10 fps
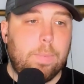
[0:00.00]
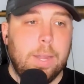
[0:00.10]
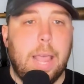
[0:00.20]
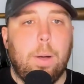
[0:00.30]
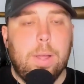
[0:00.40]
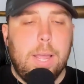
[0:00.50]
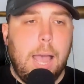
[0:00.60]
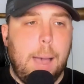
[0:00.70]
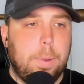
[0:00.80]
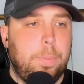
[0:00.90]
Now,
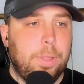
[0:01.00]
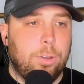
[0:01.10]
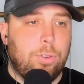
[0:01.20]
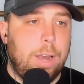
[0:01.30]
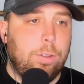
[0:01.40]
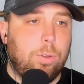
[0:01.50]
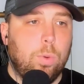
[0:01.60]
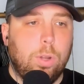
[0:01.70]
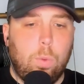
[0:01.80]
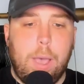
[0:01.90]
I'm going to put the trends
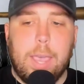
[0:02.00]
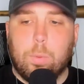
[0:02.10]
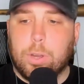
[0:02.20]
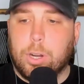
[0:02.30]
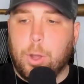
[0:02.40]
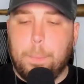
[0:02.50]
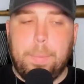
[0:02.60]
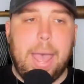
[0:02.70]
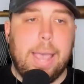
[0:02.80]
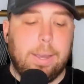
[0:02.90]
tool away, and we're going to go
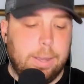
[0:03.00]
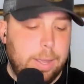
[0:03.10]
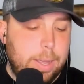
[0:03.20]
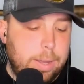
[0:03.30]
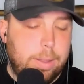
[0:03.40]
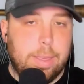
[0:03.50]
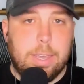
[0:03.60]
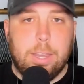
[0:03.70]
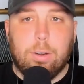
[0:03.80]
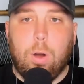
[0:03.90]
back to the
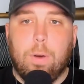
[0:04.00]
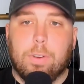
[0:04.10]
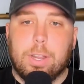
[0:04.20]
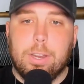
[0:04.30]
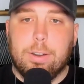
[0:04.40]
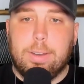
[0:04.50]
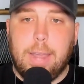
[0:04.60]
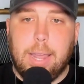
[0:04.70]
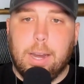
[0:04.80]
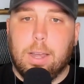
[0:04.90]
year-over-year
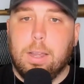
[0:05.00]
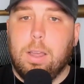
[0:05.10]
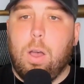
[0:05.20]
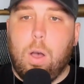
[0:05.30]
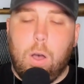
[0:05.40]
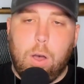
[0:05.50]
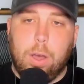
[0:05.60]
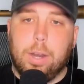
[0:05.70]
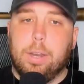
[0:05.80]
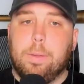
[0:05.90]
data
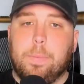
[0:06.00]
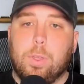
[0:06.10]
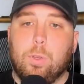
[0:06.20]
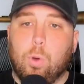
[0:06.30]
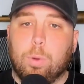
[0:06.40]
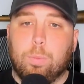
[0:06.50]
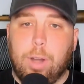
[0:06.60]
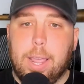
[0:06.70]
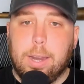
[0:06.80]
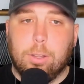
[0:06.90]
on your
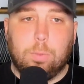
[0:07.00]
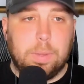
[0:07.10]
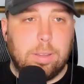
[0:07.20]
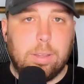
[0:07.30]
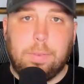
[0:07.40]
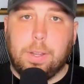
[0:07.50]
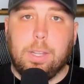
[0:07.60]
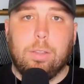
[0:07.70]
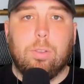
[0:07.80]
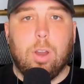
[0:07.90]
brand
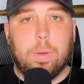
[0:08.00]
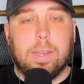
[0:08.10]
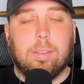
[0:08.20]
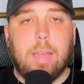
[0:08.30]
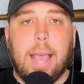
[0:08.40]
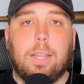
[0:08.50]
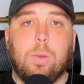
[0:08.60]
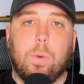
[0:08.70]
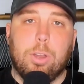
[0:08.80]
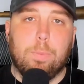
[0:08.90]
specifically, so you know exactly
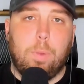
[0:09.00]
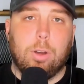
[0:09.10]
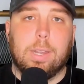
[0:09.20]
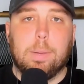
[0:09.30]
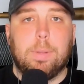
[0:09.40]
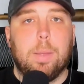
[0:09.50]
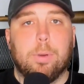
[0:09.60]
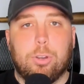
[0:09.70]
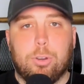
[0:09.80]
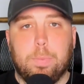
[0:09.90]
what your marketing
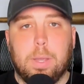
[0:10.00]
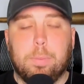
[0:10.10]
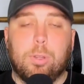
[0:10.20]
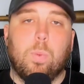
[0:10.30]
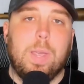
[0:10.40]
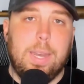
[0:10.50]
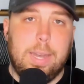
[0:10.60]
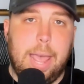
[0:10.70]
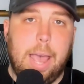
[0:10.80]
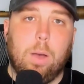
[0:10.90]
playbook should be between
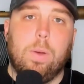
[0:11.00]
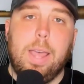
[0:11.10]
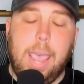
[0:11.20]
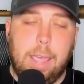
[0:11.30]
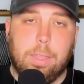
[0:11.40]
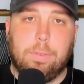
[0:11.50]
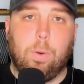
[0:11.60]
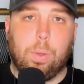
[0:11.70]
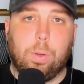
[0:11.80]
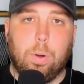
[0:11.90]
now and the
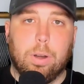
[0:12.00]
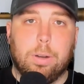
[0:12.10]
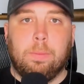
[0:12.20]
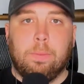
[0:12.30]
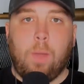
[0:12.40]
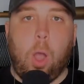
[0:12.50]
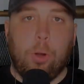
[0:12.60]
fourth quarter. All